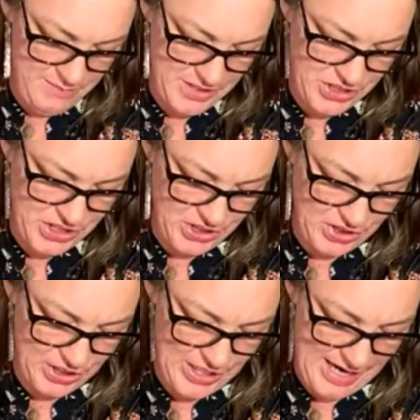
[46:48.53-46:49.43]
and
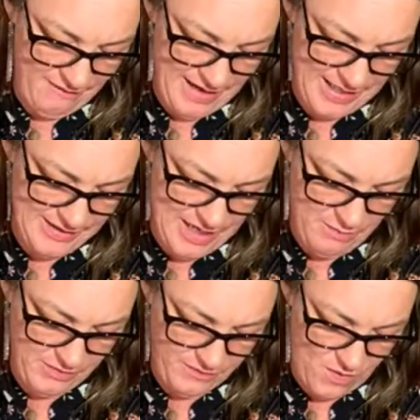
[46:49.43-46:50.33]
sugar. I've had that
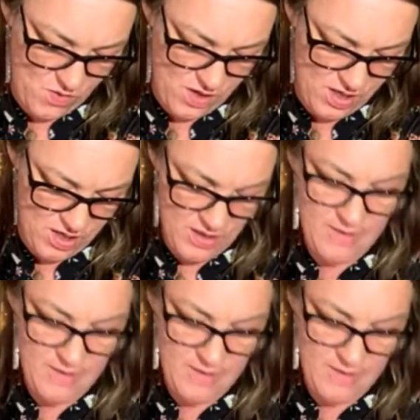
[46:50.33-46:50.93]
before.